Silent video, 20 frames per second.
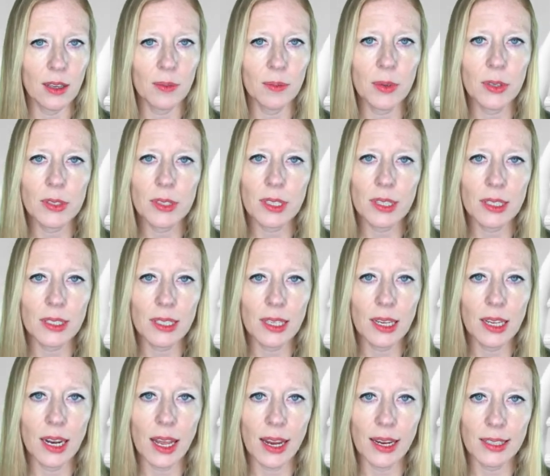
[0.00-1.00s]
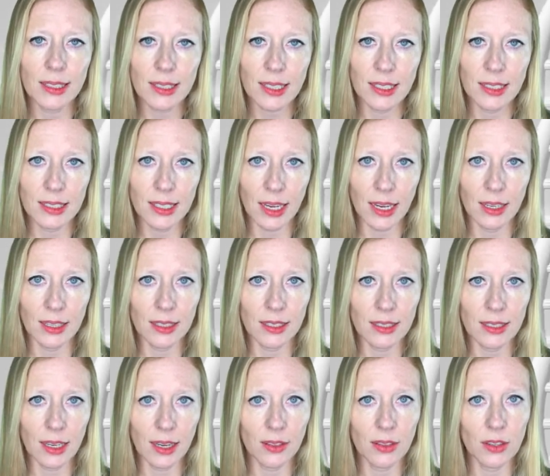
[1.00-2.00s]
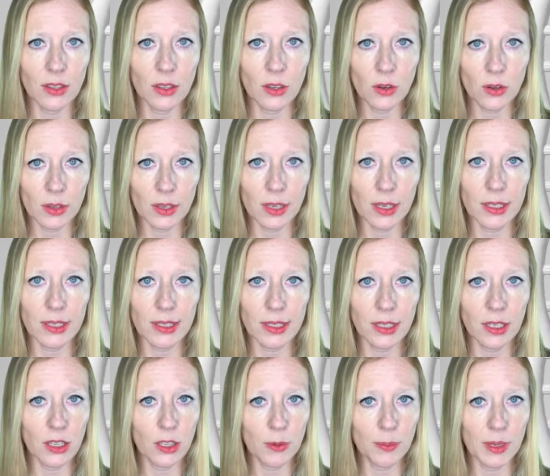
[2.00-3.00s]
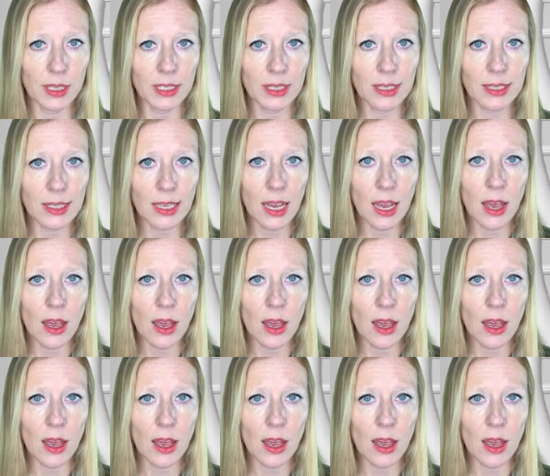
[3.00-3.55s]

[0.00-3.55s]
Most of the DNA is contained inside the nucleus in humans,